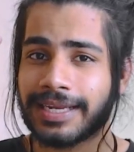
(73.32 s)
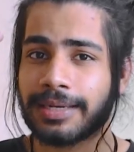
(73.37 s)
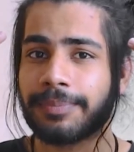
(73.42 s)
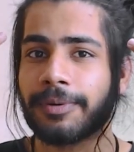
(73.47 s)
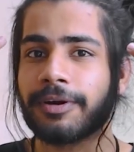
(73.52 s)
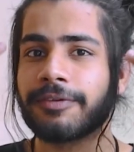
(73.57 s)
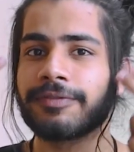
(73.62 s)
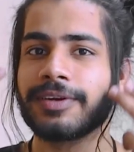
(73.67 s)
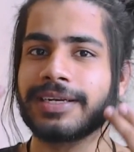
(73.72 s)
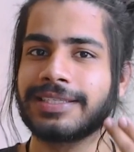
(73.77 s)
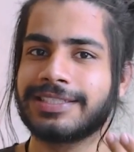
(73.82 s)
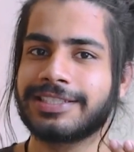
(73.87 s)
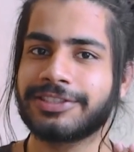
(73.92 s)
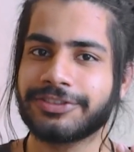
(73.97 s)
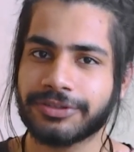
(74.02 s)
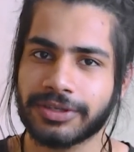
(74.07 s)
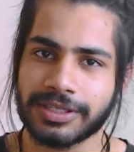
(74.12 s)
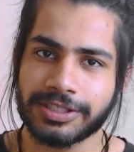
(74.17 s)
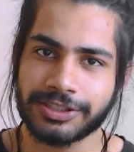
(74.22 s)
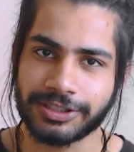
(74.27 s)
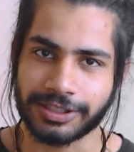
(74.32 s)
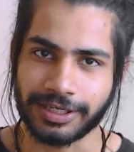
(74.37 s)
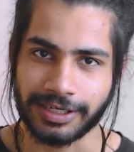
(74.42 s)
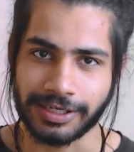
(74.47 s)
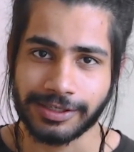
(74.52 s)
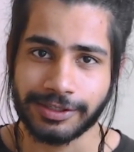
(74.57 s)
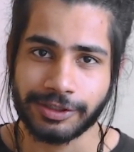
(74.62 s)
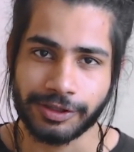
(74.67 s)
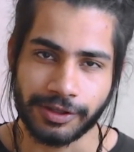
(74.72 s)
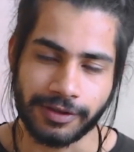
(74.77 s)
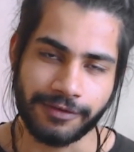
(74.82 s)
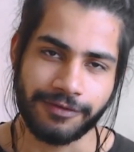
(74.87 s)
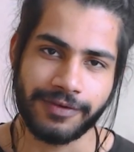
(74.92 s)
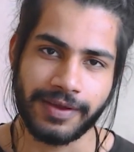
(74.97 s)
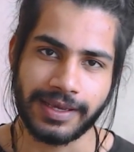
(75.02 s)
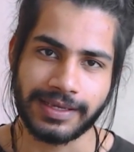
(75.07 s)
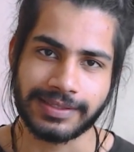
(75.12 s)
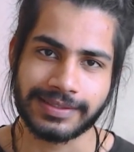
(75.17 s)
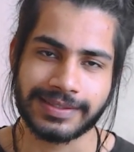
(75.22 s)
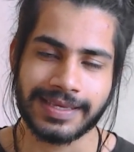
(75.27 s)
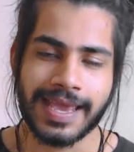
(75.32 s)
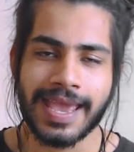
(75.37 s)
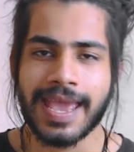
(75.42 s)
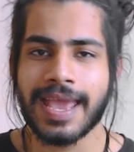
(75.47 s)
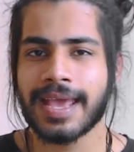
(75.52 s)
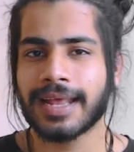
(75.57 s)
that perfect structure to the face.